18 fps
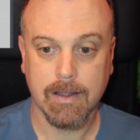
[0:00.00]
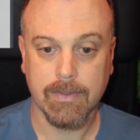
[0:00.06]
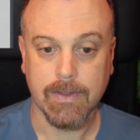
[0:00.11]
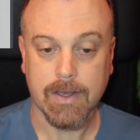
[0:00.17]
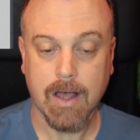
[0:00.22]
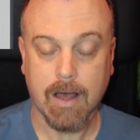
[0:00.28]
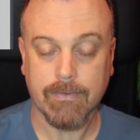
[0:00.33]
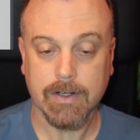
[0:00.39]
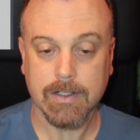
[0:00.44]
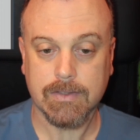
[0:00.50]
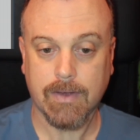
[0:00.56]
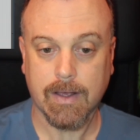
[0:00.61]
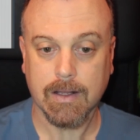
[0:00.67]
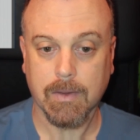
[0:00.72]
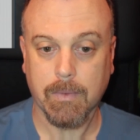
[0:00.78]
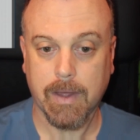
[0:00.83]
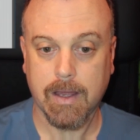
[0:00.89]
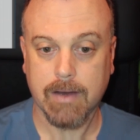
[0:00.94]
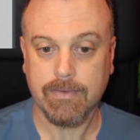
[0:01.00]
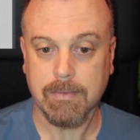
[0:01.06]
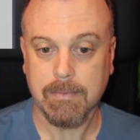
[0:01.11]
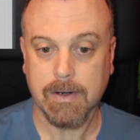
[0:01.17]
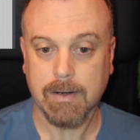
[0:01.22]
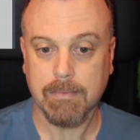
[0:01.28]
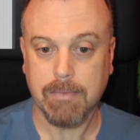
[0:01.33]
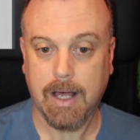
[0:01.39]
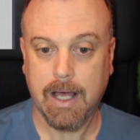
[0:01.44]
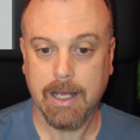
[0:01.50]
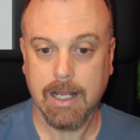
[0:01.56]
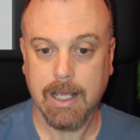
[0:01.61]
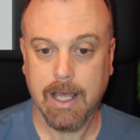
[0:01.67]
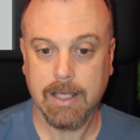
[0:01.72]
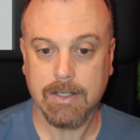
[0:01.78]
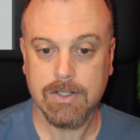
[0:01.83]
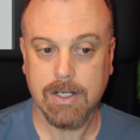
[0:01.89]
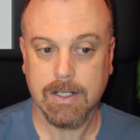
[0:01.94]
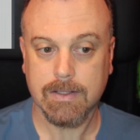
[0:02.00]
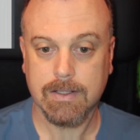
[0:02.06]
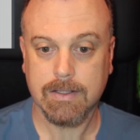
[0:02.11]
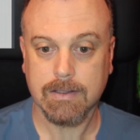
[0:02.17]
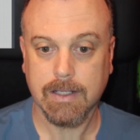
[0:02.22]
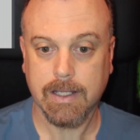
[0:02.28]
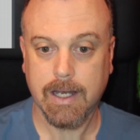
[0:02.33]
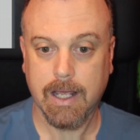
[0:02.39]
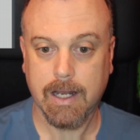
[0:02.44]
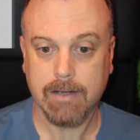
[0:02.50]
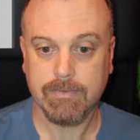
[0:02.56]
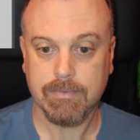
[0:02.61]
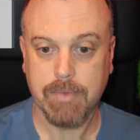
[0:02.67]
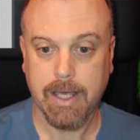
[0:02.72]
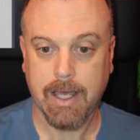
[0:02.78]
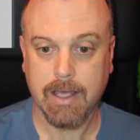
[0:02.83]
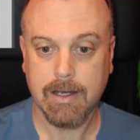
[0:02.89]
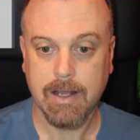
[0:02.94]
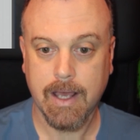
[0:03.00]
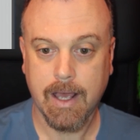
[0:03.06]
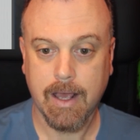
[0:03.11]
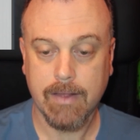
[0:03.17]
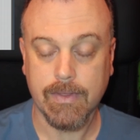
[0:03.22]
The covers fell away from her body as she slid out of bed,